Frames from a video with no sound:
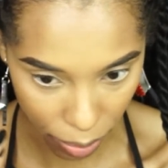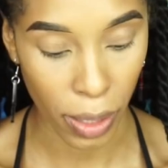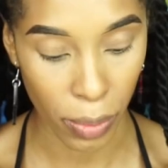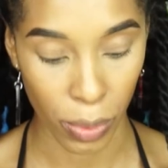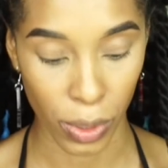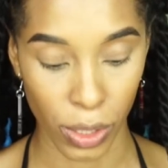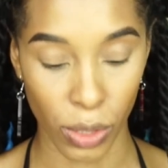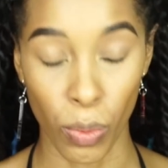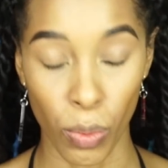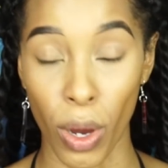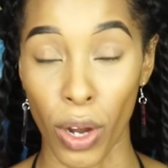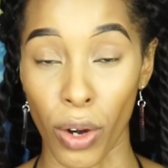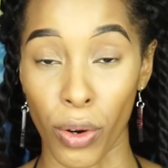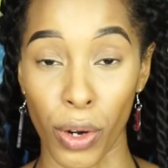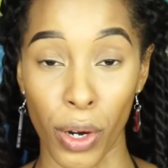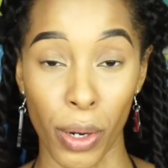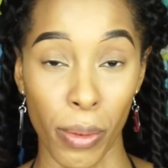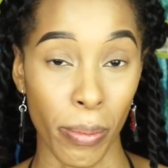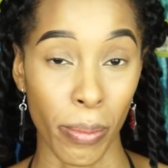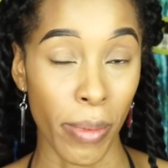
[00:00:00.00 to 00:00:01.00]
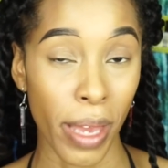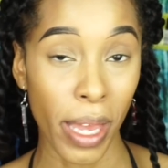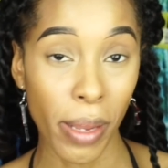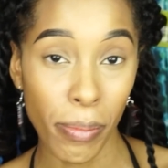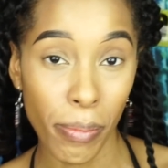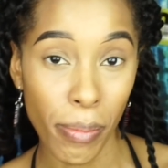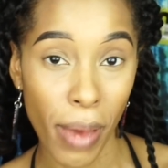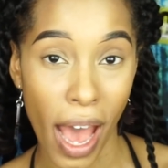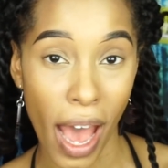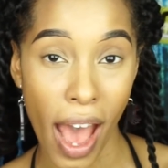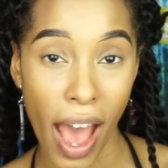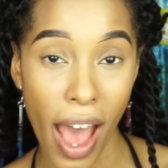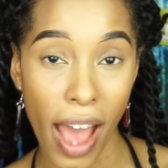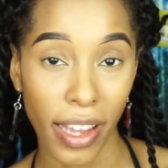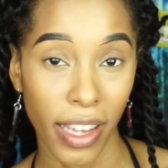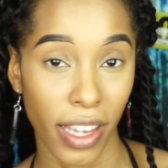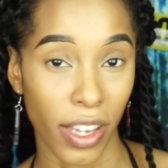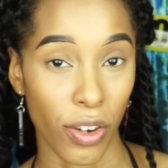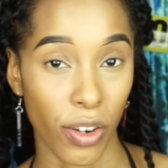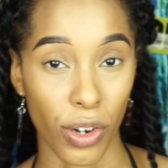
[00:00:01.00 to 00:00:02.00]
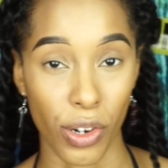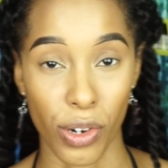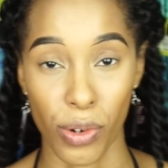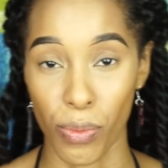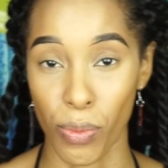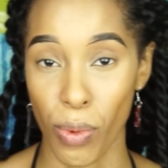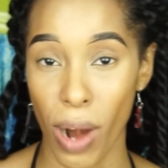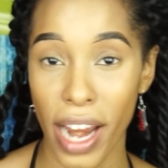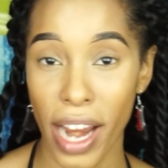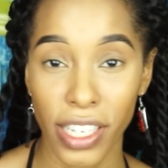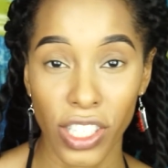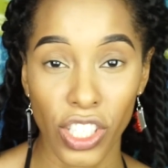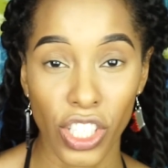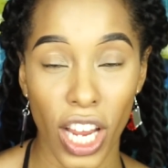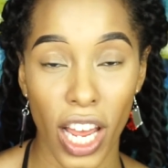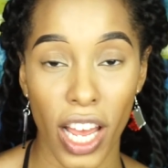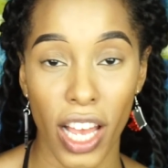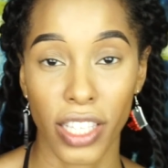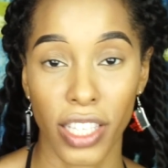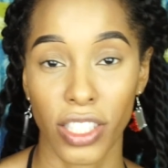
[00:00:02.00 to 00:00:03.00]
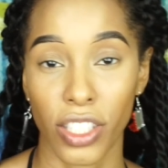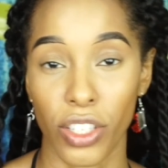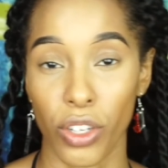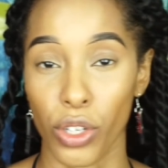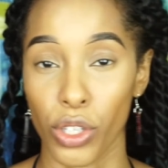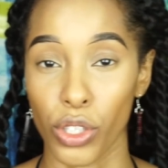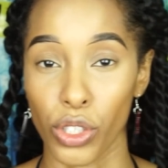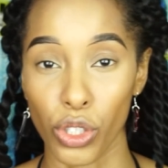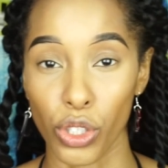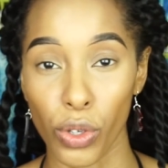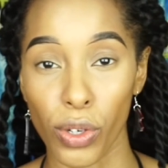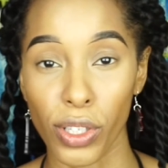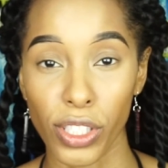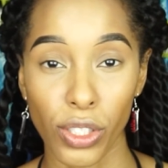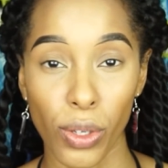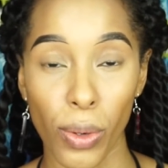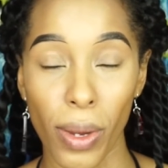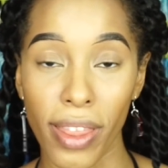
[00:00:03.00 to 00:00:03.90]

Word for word: it was one on her mid back and on her right chest and on her torso.